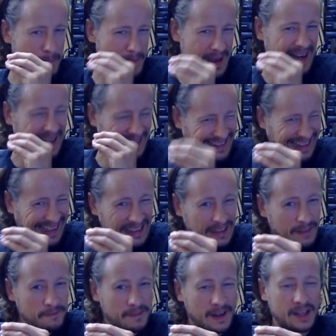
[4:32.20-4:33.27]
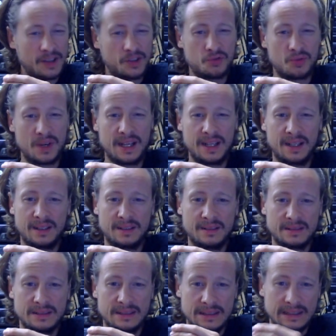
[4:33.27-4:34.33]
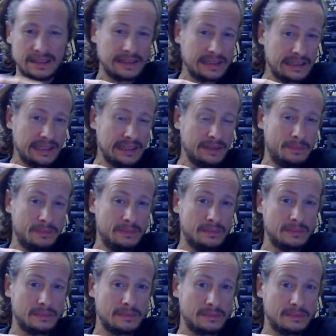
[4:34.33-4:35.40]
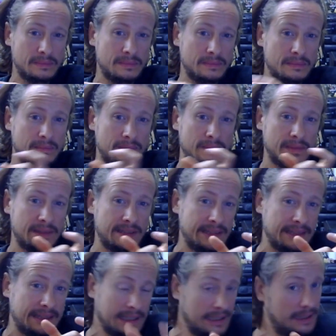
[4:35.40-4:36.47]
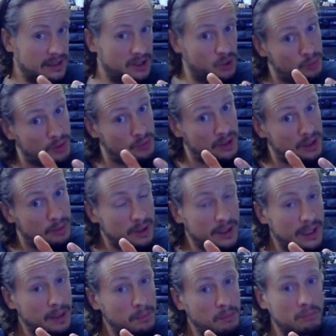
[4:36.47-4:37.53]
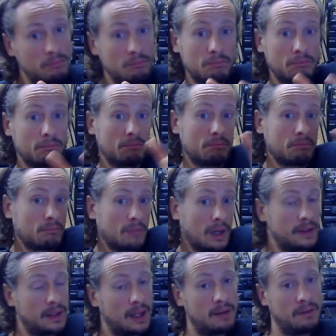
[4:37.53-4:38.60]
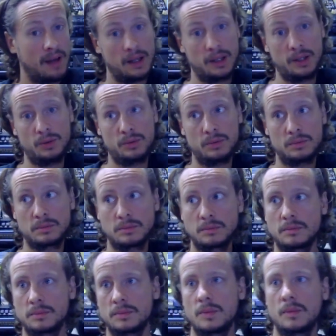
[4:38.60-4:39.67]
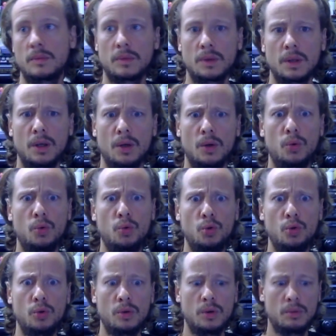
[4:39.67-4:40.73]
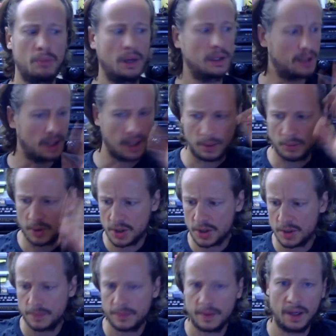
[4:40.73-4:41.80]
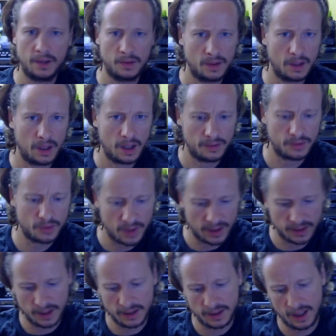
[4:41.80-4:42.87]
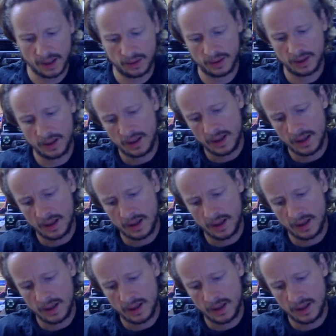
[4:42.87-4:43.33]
an identifier string as a name, then a human readable name, and then a value. Ooh, multi-language. I still have to write that down.